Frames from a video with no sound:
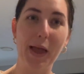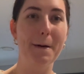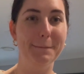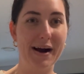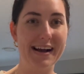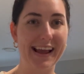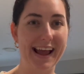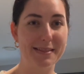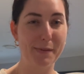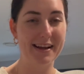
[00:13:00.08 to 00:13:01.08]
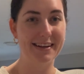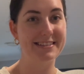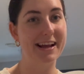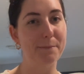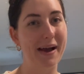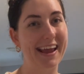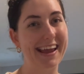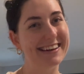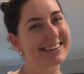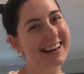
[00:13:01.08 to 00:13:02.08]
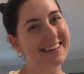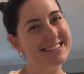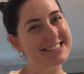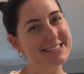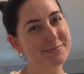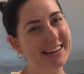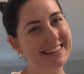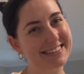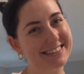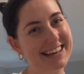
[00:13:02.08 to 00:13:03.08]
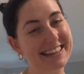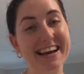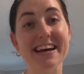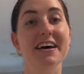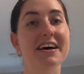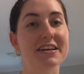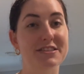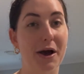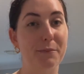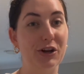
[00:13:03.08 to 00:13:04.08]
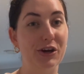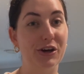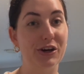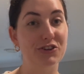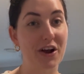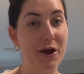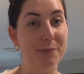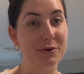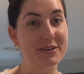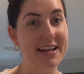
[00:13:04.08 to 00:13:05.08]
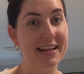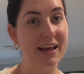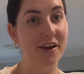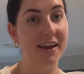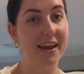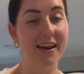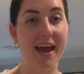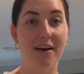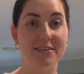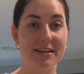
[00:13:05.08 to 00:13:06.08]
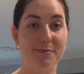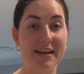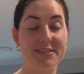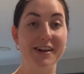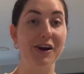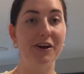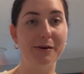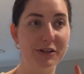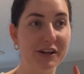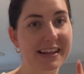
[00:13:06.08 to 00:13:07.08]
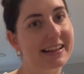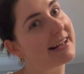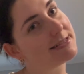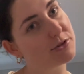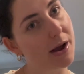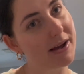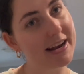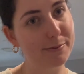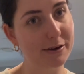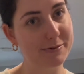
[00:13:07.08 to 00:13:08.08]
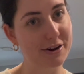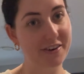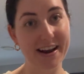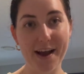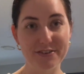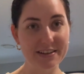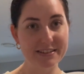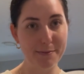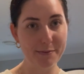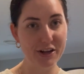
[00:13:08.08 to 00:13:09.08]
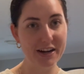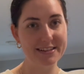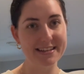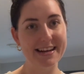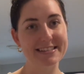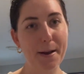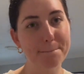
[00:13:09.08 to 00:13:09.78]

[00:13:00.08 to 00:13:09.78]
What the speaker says: barking out the back to come back in now that she's muddy and locked out there. So I'm gonna dry her paws and let her in, and I'll see you in my next video. Go down below, click like, subscribe, and hit the bell to notify every single time I upload, and I'll see you next time.